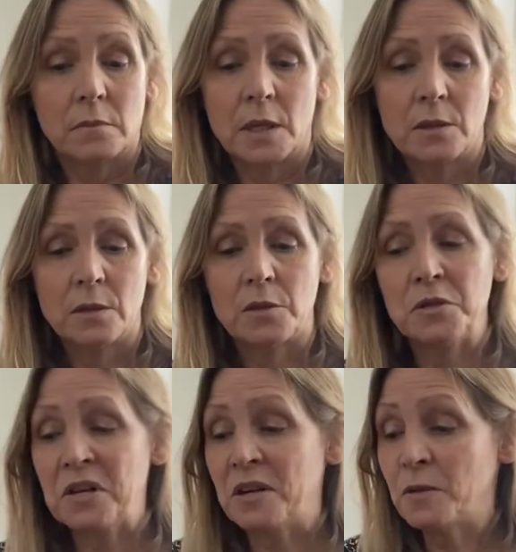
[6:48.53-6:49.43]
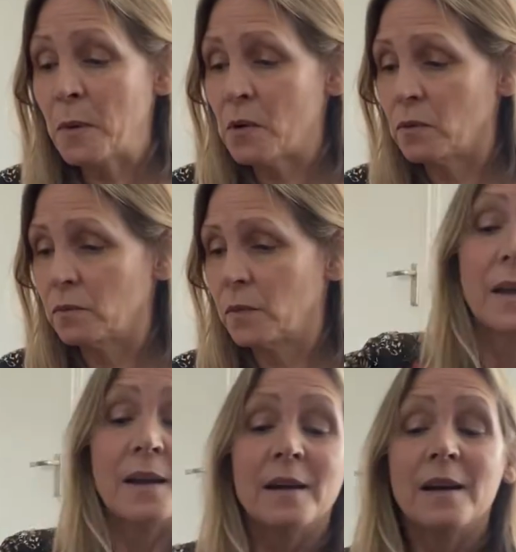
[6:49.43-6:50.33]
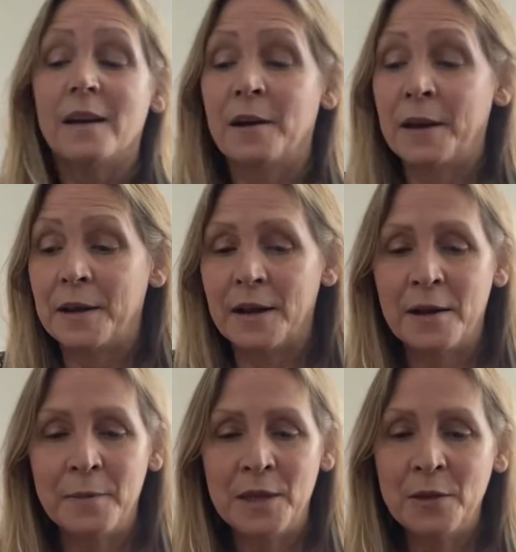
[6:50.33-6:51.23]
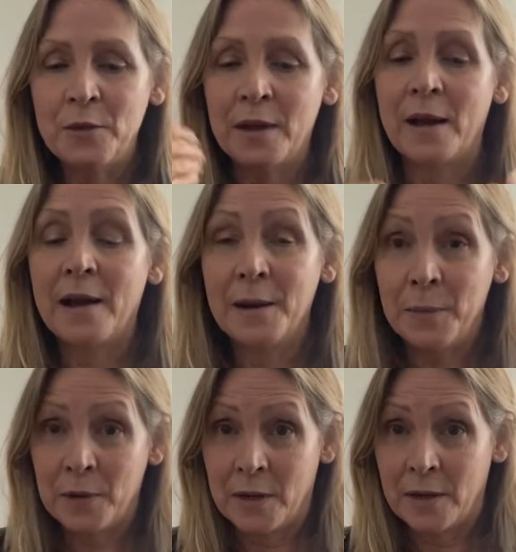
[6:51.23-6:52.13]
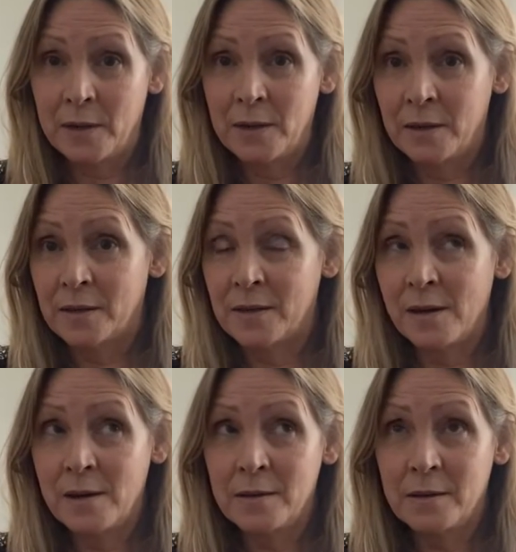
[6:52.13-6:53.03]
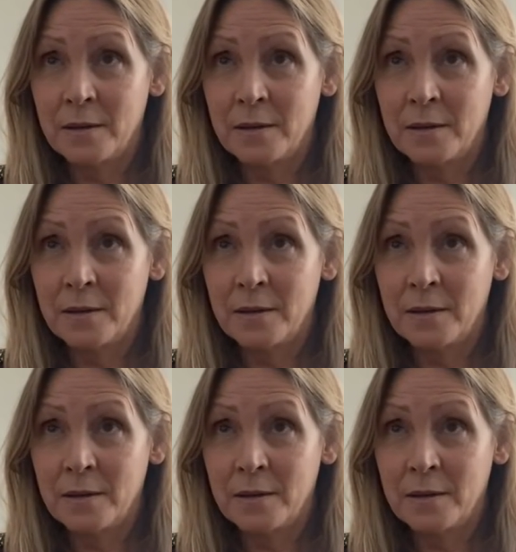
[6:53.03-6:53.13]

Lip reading: It's just your change bowl. All right, the other thing I put in, it's not